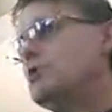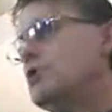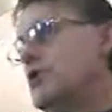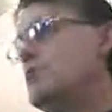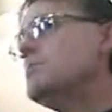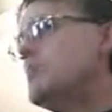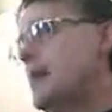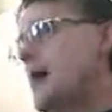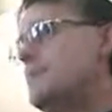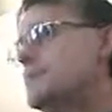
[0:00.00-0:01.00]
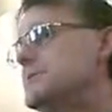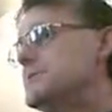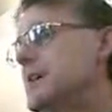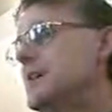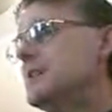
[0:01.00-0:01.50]
what genuinely
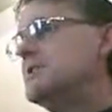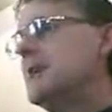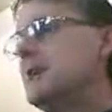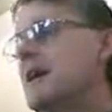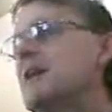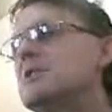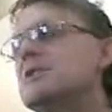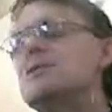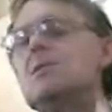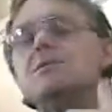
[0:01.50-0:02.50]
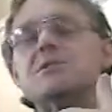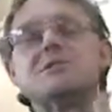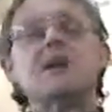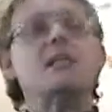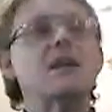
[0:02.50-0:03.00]
happens is that they actually want to
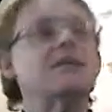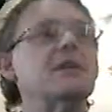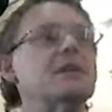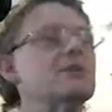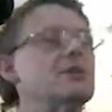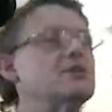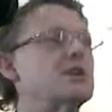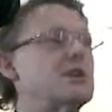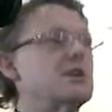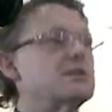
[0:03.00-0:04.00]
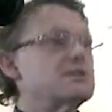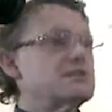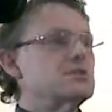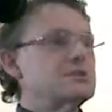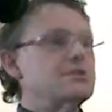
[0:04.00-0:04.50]
start loving and appreciating the
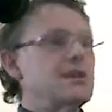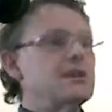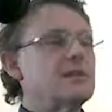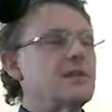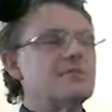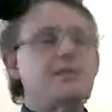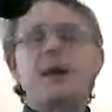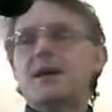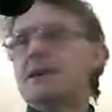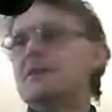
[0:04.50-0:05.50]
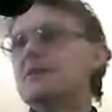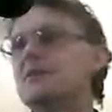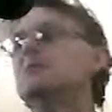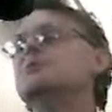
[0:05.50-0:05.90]
source of that love back in